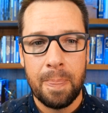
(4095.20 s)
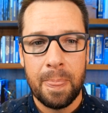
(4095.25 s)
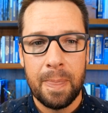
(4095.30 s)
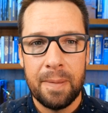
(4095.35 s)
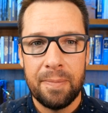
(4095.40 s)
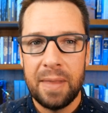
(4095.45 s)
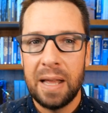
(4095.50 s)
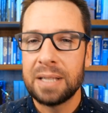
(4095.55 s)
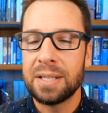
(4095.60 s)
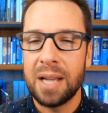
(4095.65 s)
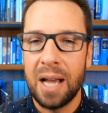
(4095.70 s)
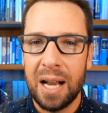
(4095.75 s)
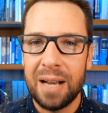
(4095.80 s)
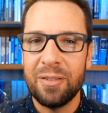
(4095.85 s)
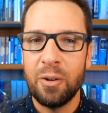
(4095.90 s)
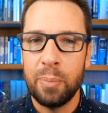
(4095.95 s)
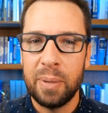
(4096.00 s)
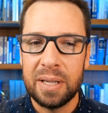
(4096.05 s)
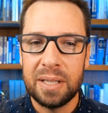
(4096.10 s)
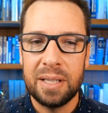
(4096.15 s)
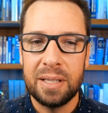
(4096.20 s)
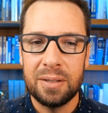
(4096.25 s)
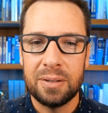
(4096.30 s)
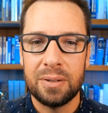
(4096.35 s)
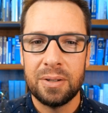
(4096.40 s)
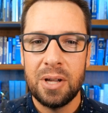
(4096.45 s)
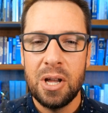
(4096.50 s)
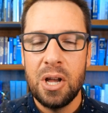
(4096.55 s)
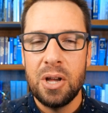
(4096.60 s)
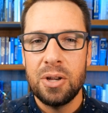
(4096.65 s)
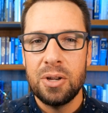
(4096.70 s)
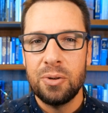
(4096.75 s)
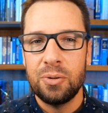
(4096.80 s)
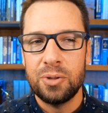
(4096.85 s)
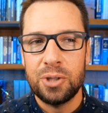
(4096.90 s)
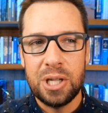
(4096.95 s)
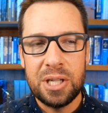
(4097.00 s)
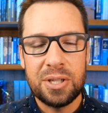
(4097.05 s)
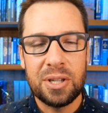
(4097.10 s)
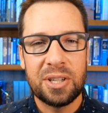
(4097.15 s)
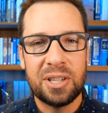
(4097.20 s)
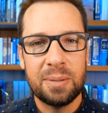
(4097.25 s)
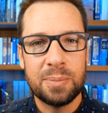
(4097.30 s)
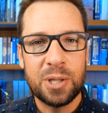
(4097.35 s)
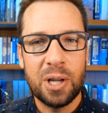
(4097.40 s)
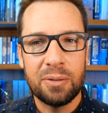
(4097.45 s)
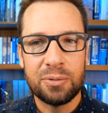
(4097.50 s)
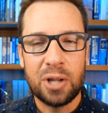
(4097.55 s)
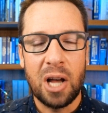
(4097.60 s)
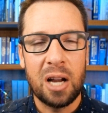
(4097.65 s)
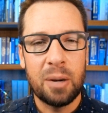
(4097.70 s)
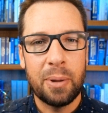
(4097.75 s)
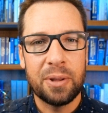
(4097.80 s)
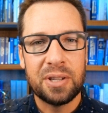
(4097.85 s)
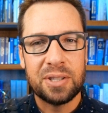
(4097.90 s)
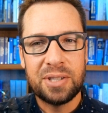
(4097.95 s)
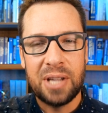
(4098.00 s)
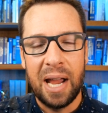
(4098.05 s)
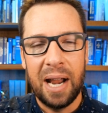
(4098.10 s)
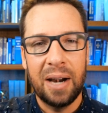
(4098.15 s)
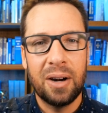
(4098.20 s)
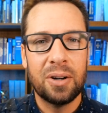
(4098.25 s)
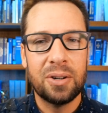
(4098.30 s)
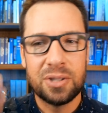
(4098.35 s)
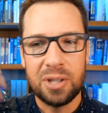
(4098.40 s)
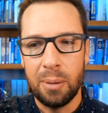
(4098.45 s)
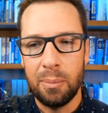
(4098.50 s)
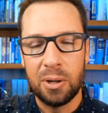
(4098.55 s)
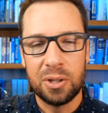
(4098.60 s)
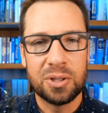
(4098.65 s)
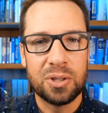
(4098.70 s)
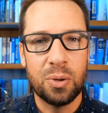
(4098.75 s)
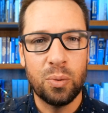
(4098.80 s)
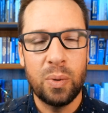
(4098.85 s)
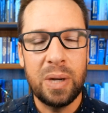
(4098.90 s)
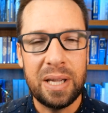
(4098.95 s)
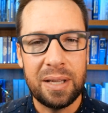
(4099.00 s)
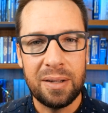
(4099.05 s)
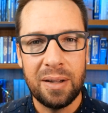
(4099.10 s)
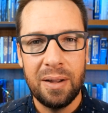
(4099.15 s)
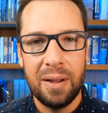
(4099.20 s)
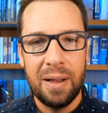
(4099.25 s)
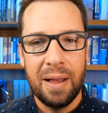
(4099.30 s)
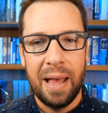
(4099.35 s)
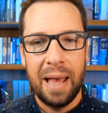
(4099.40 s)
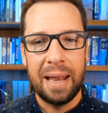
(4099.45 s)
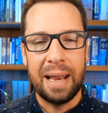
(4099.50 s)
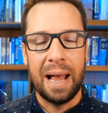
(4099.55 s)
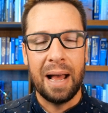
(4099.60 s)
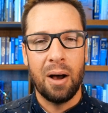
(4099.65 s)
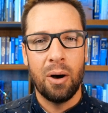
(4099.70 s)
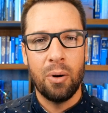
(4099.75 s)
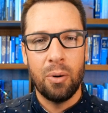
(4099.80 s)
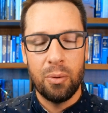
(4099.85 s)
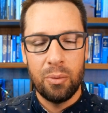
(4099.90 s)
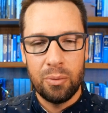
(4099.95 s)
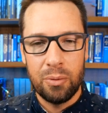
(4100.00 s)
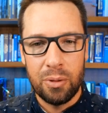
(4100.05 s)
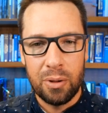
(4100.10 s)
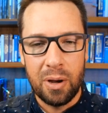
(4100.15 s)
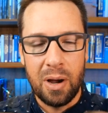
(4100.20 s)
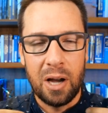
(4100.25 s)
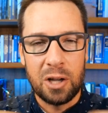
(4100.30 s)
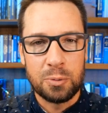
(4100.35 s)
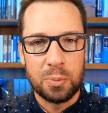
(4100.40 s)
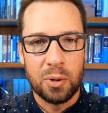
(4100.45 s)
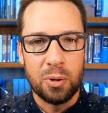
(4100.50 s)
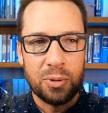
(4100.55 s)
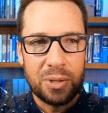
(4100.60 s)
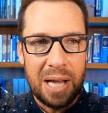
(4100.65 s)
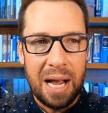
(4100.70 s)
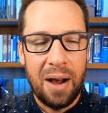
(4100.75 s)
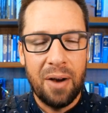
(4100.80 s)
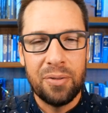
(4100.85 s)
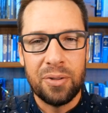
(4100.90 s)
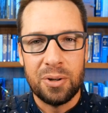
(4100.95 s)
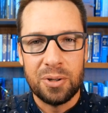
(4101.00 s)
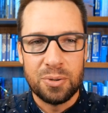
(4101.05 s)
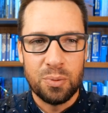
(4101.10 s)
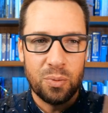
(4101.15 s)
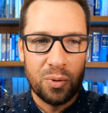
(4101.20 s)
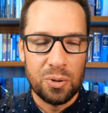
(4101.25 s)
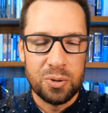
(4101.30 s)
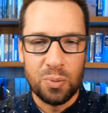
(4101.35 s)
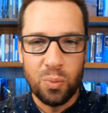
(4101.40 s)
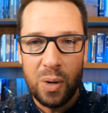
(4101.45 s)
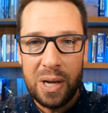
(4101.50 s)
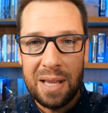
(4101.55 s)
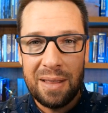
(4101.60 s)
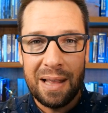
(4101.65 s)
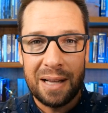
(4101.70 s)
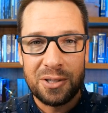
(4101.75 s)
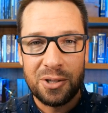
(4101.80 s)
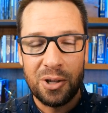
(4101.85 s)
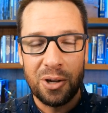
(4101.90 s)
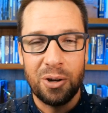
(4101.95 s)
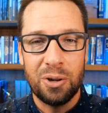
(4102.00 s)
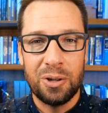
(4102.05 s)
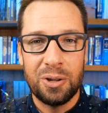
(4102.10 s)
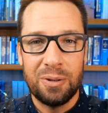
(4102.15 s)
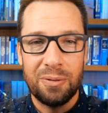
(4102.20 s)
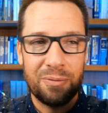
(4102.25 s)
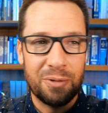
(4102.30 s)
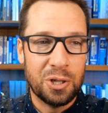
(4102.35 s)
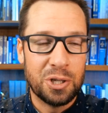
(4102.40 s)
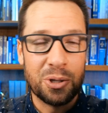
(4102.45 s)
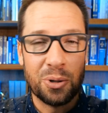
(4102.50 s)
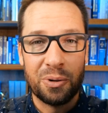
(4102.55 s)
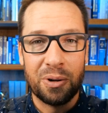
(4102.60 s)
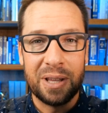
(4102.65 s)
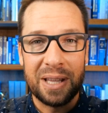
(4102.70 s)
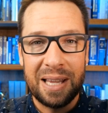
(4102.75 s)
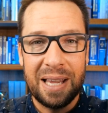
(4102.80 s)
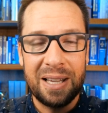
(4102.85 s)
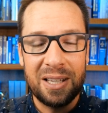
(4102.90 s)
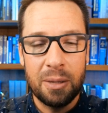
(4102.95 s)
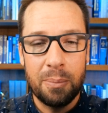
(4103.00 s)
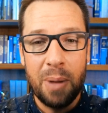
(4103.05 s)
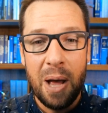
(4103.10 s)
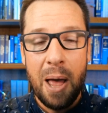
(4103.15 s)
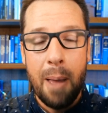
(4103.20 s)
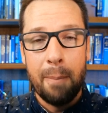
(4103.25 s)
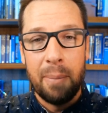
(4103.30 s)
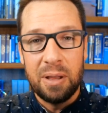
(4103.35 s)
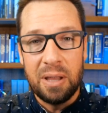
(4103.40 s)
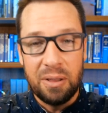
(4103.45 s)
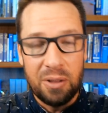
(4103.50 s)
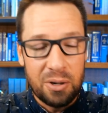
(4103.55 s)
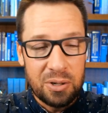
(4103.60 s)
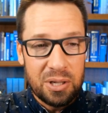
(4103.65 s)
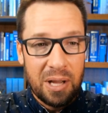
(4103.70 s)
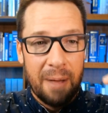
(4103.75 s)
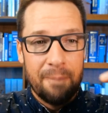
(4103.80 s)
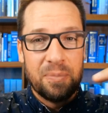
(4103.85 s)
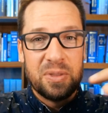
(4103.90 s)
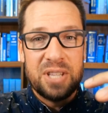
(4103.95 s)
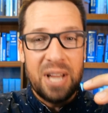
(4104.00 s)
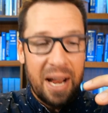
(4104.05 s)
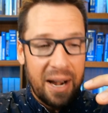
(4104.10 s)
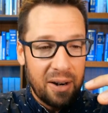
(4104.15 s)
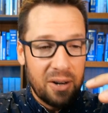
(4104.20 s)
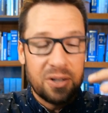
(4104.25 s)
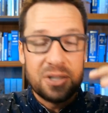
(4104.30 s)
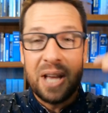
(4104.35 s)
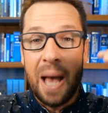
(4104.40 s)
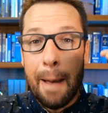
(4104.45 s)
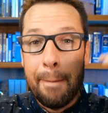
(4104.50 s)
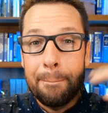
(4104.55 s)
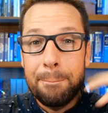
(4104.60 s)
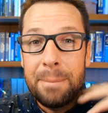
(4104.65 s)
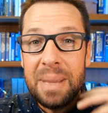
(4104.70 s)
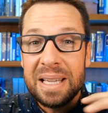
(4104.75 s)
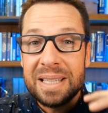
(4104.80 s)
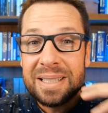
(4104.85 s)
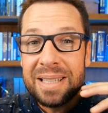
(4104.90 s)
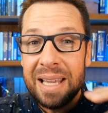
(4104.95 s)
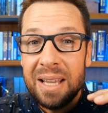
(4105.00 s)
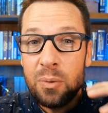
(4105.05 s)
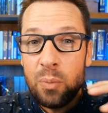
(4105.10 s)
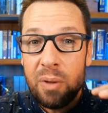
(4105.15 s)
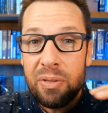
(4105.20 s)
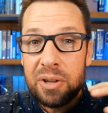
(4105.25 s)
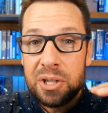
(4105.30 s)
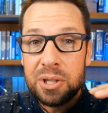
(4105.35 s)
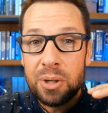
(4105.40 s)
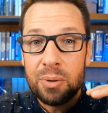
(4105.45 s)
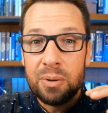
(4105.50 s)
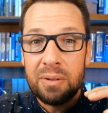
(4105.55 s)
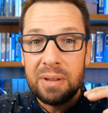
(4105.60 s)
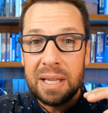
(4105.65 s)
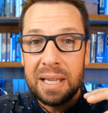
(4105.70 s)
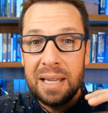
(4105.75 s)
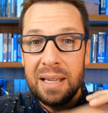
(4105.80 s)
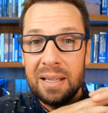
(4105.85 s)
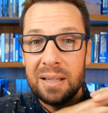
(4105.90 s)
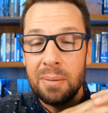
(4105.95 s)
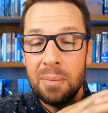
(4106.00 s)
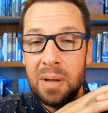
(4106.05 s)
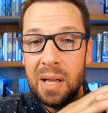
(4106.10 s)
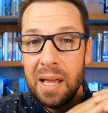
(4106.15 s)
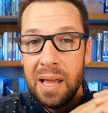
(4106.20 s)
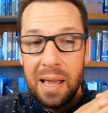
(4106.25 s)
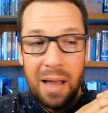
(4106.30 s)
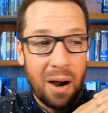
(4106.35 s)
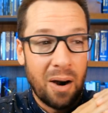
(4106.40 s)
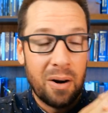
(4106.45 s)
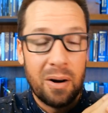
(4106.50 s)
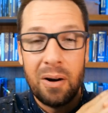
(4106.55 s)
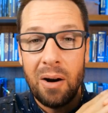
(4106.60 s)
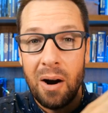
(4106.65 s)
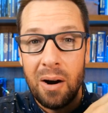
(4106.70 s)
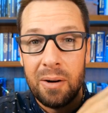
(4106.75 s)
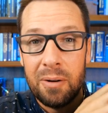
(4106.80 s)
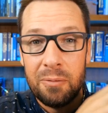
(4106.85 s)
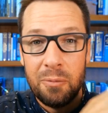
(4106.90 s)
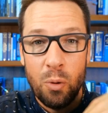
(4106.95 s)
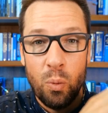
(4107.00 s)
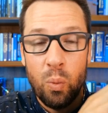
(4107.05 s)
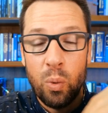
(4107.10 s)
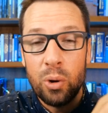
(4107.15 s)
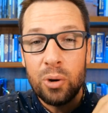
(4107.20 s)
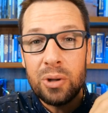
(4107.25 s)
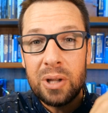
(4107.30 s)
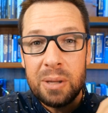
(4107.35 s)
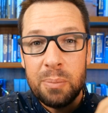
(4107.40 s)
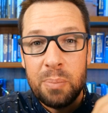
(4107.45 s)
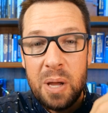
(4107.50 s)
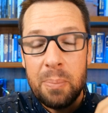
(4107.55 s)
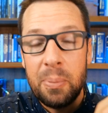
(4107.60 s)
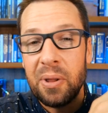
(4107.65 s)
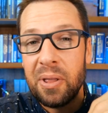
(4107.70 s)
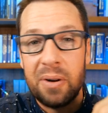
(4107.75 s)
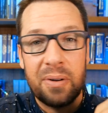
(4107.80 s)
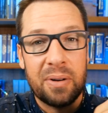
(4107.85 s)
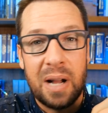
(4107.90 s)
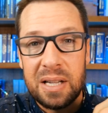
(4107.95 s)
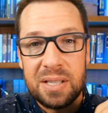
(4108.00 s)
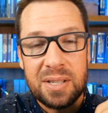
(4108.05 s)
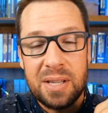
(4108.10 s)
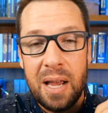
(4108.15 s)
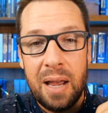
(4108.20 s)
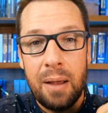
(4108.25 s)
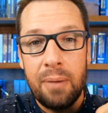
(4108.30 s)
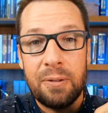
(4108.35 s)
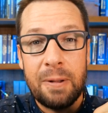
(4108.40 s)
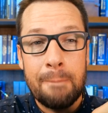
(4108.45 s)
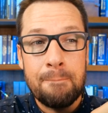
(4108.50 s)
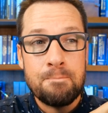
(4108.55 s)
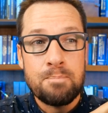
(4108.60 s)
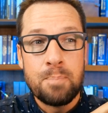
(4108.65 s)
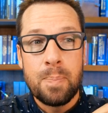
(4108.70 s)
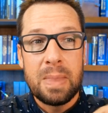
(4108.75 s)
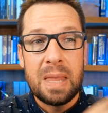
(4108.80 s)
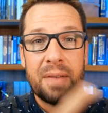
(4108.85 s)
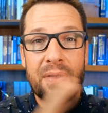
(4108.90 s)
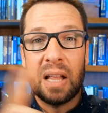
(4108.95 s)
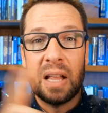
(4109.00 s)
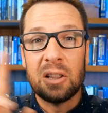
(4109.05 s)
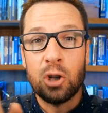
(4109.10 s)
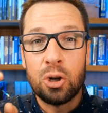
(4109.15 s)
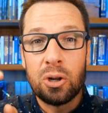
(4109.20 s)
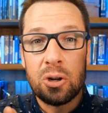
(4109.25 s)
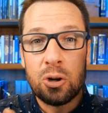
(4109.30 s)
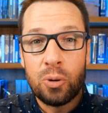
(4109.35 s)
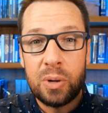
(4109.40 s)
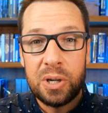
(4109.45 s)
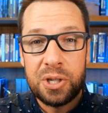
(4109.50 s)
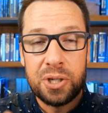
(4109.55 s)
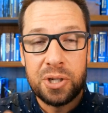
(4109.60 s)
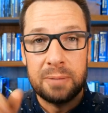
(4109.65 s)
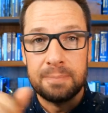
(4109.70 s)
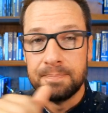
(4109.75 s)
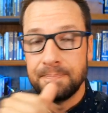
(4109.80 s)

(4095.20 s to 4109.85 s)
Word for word: That's kind of a big deal. Jesus himself taught about the tares amongst the wheat and how the gospel goes out and there's wheat, that's the good, the children of the kingdom, but then there's tares mixed in with the children of the kingdom are worldly people that are not saved that look Christian.